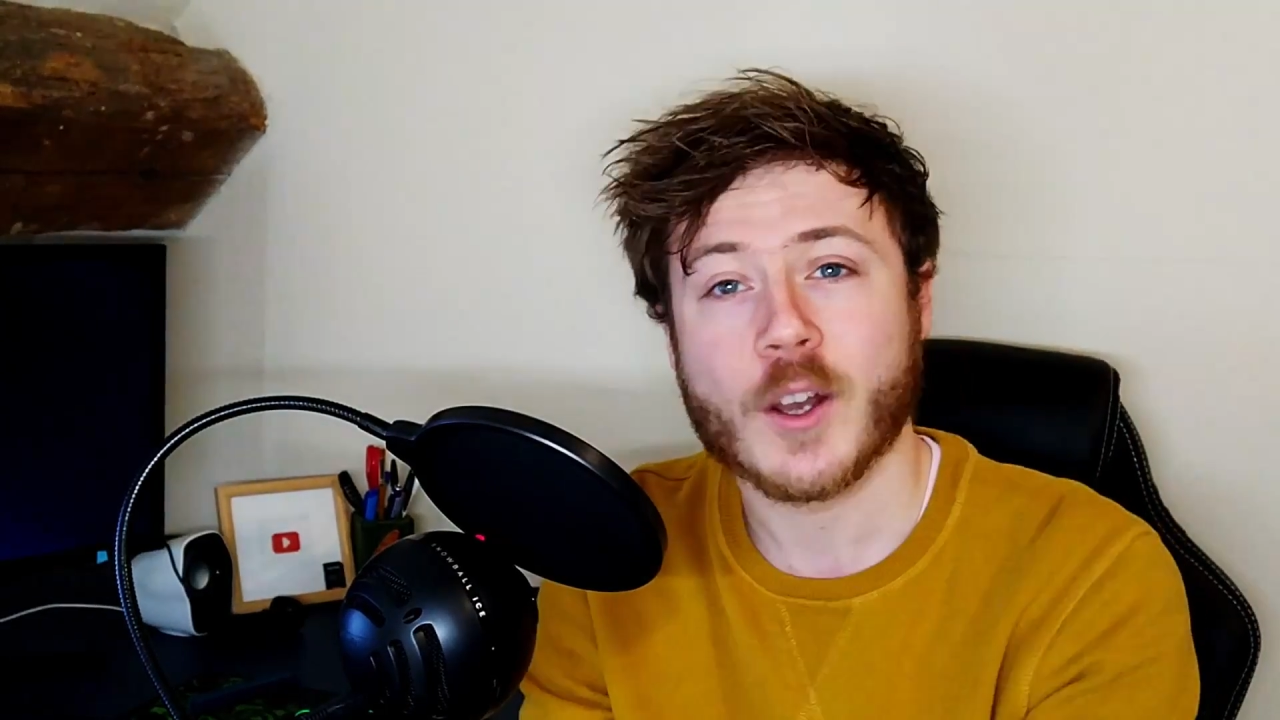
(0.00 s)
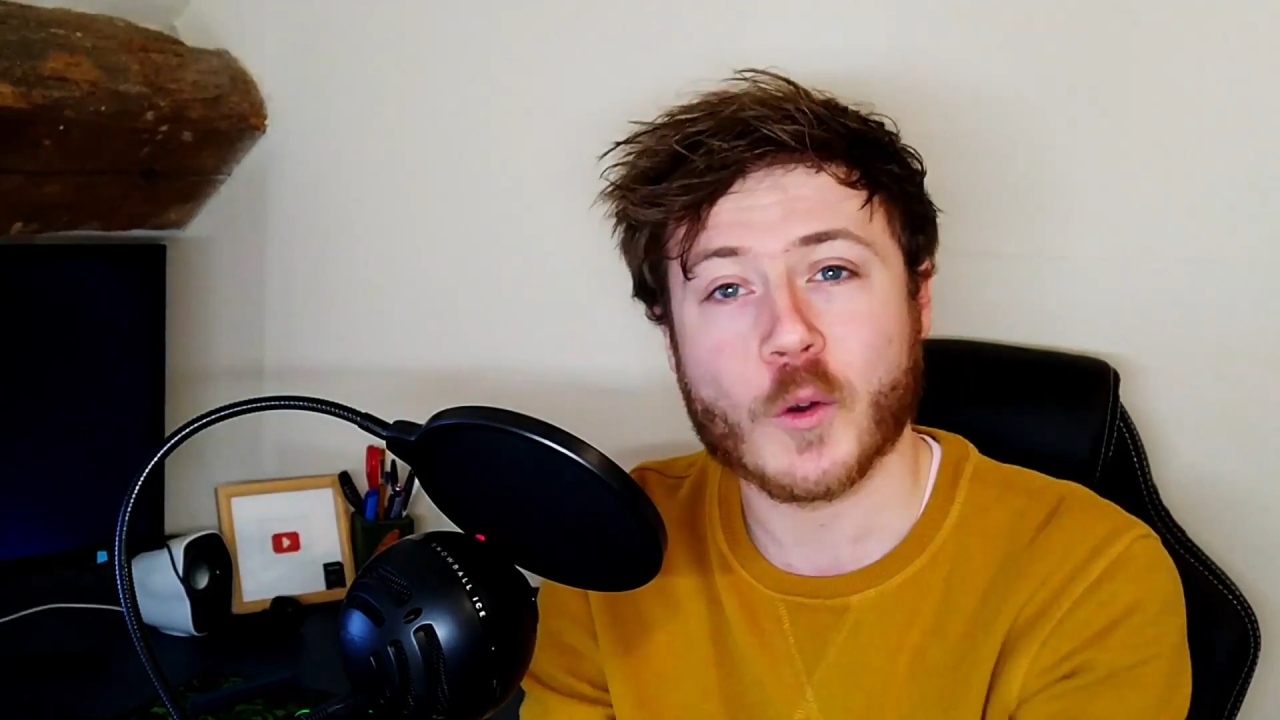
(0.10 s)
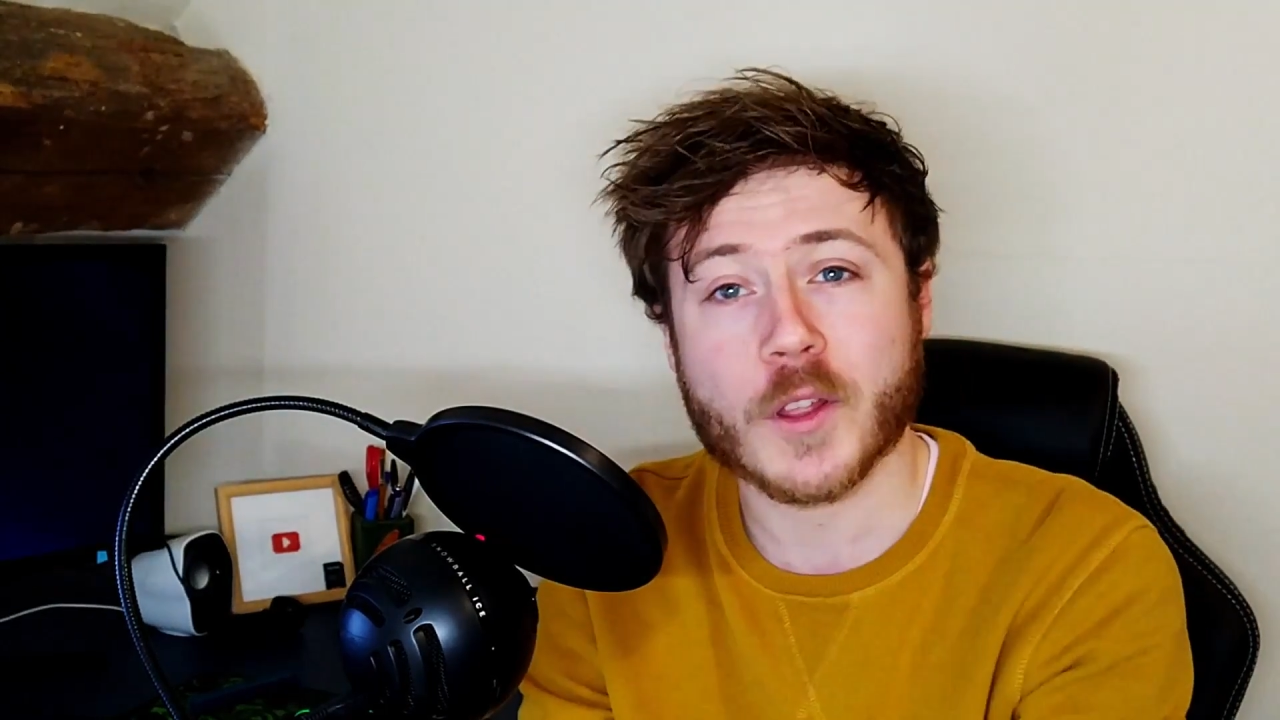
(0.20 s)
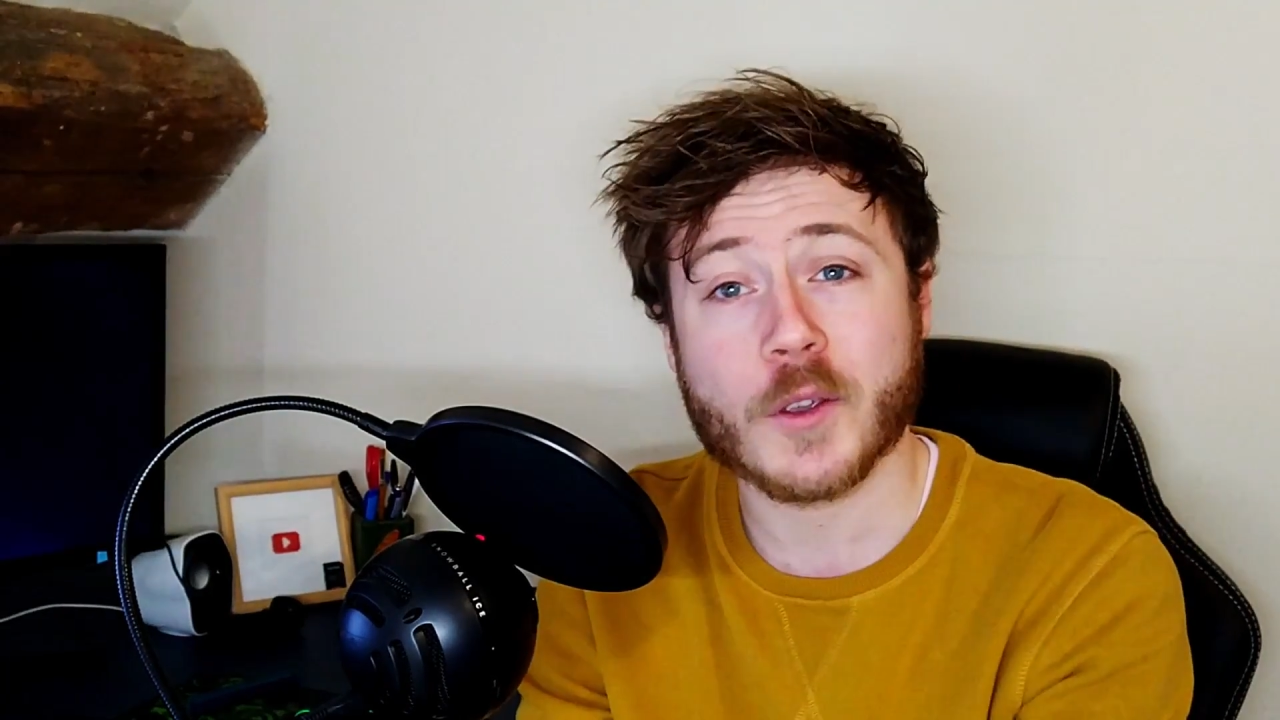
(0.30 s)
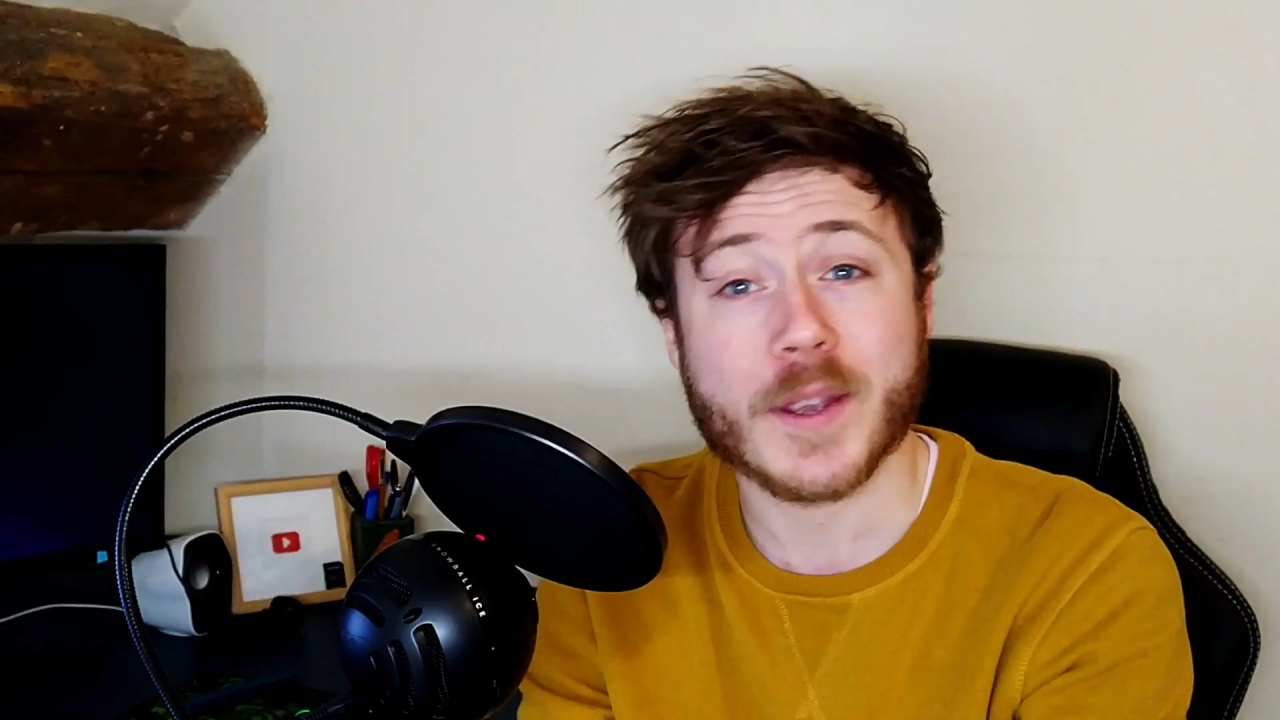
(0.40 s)

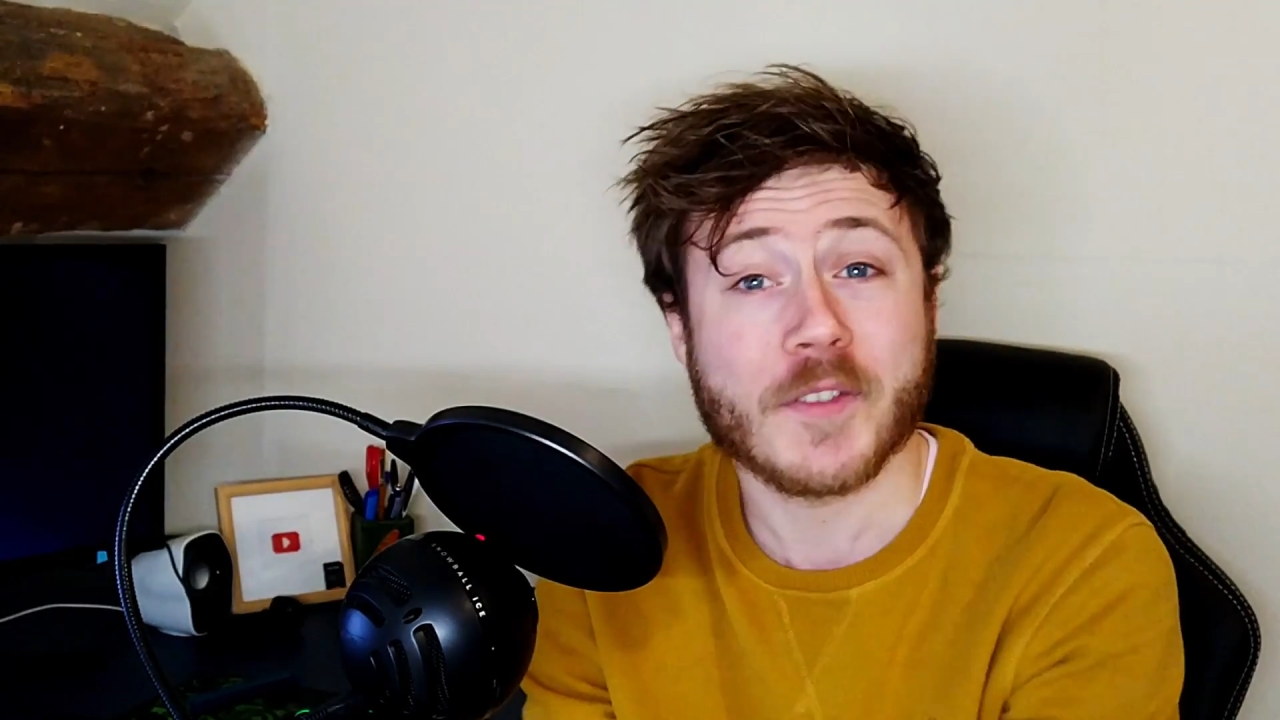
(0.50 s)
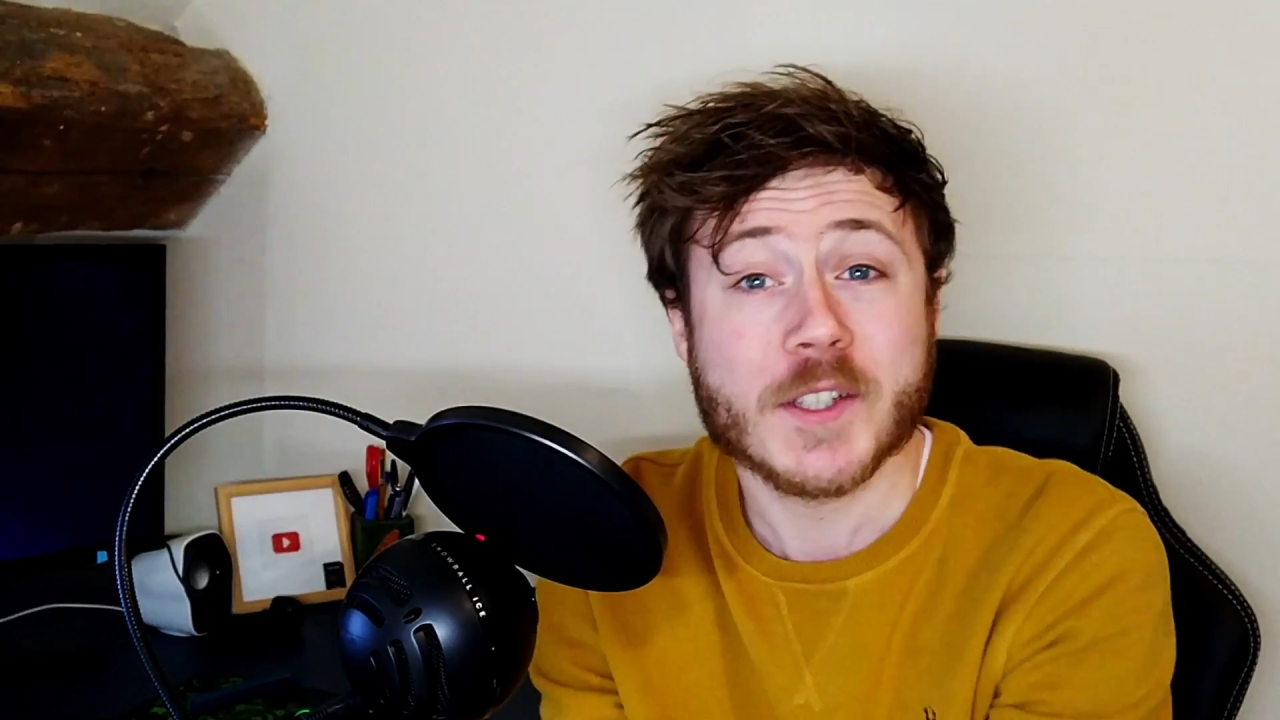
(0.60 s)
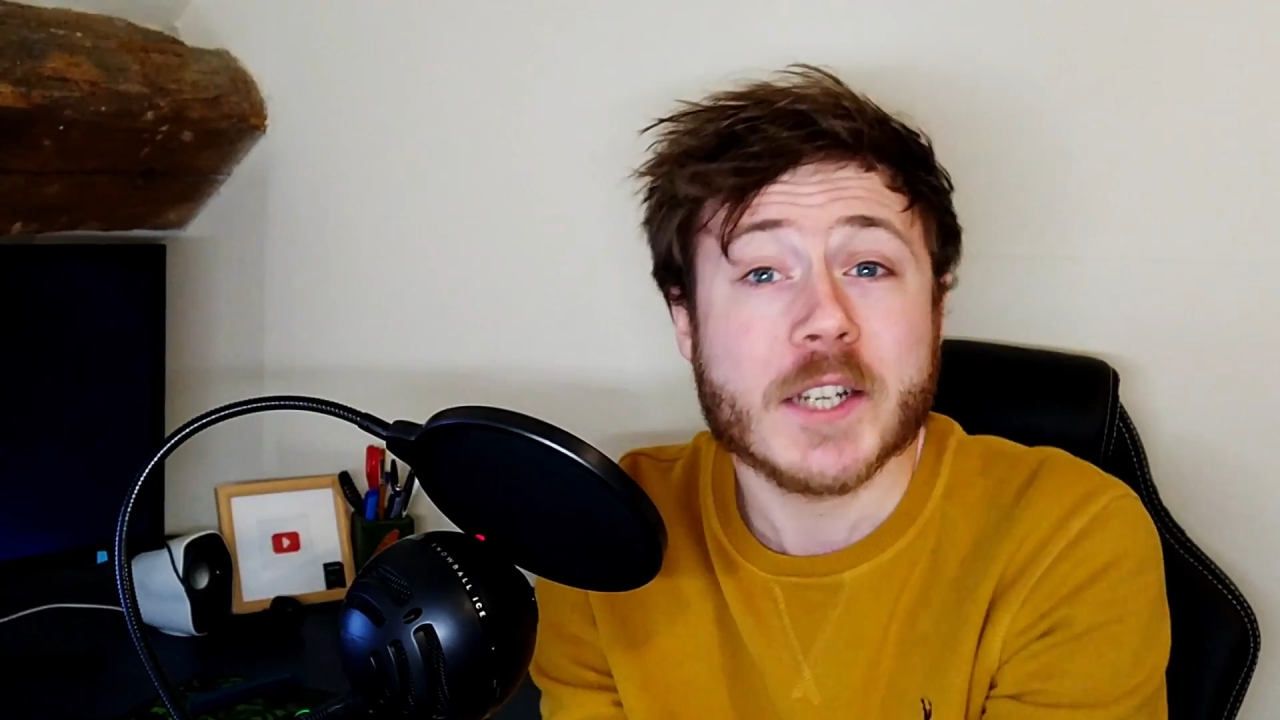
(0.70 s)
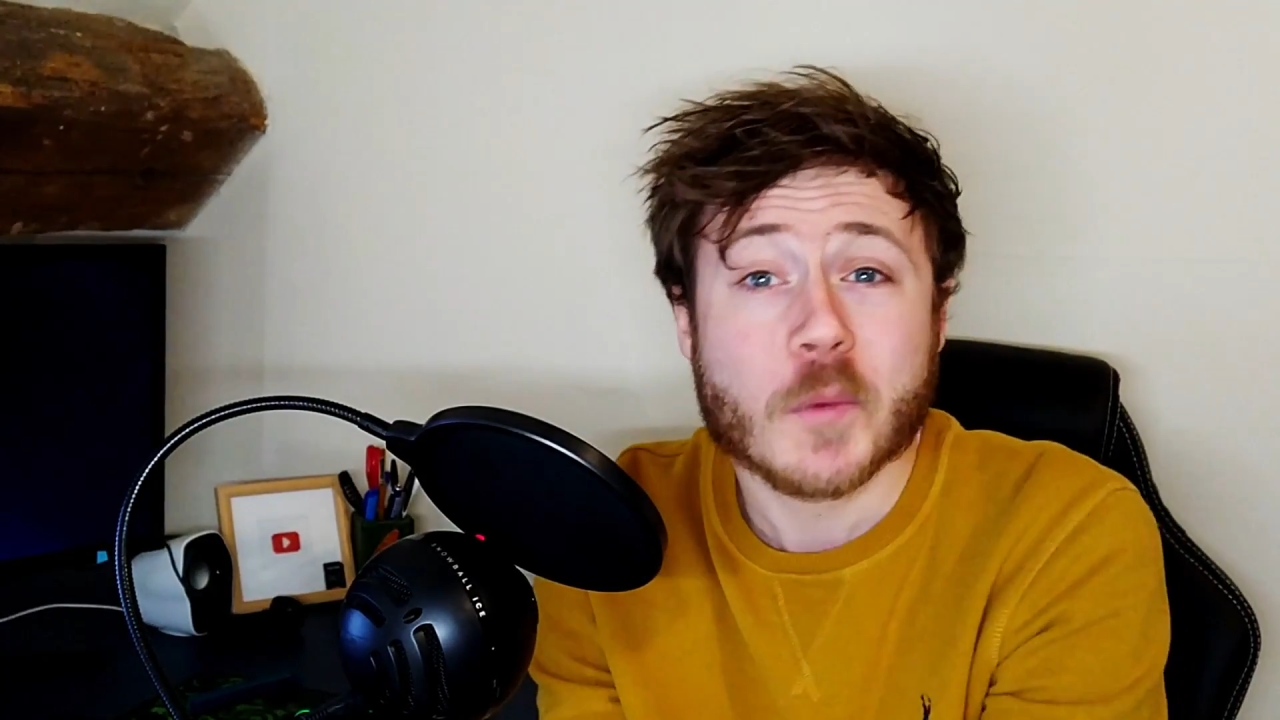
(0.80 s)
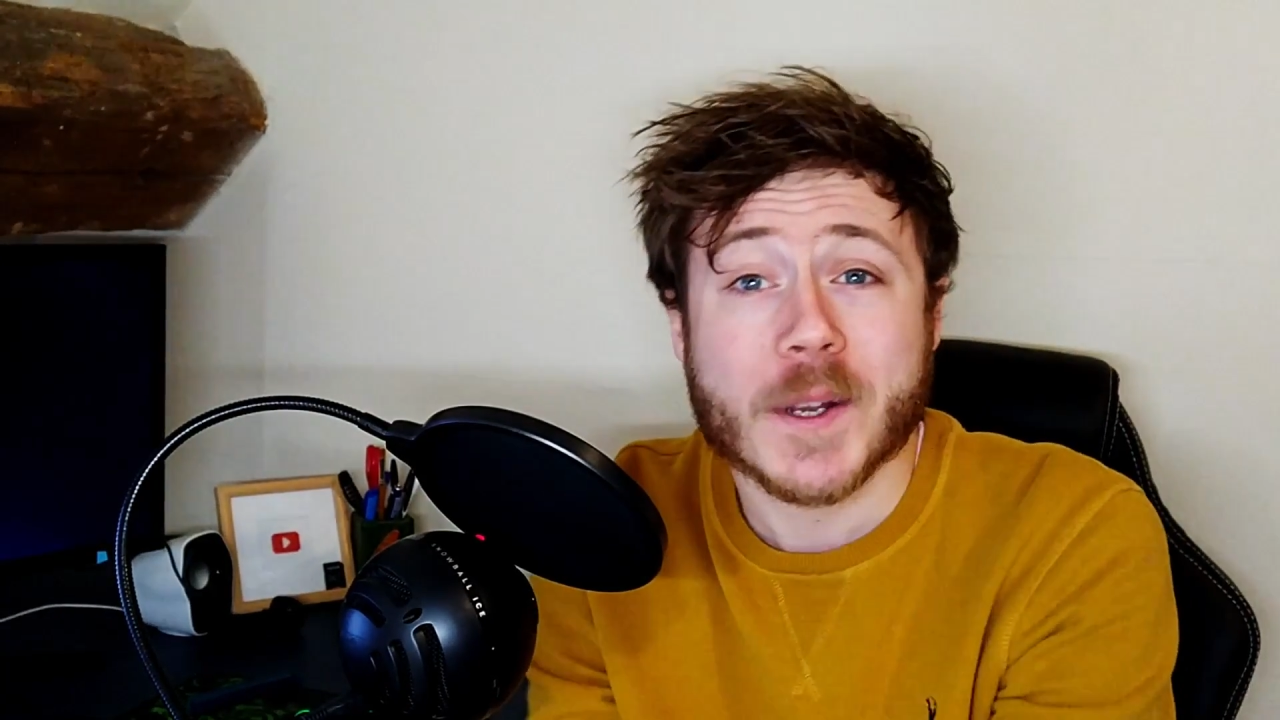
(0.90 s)
Although, if you
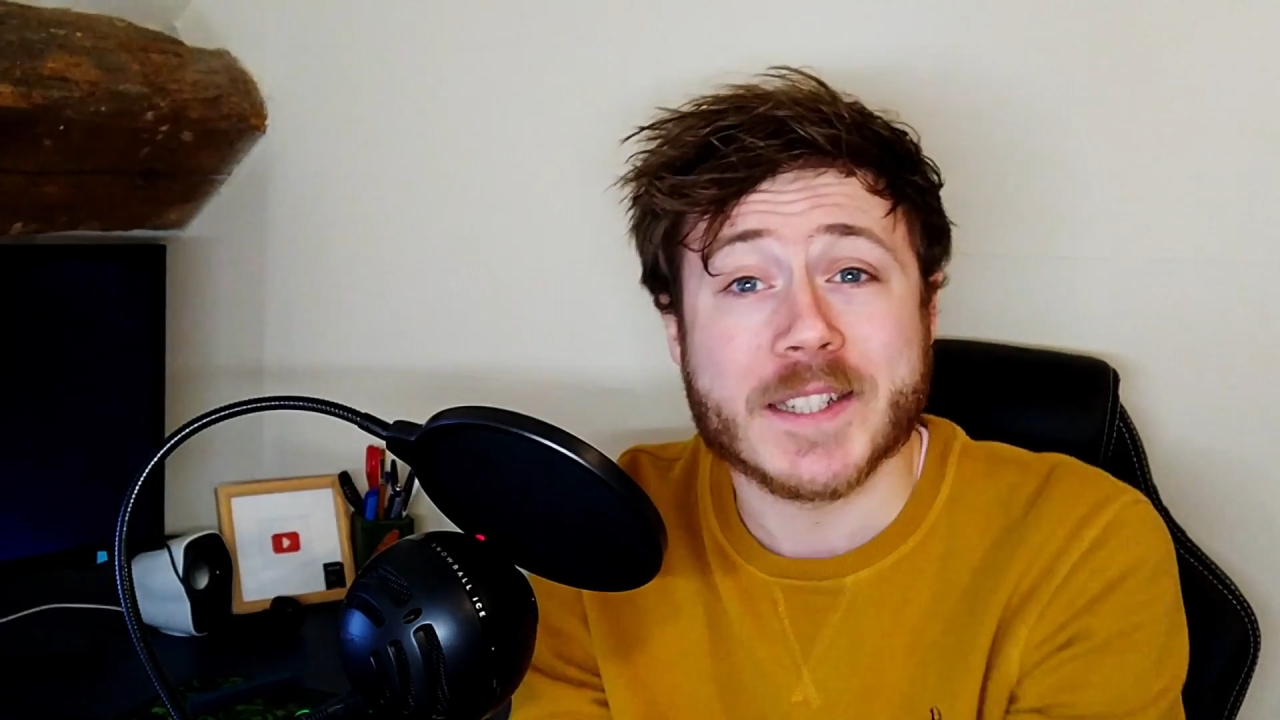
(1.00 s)
did want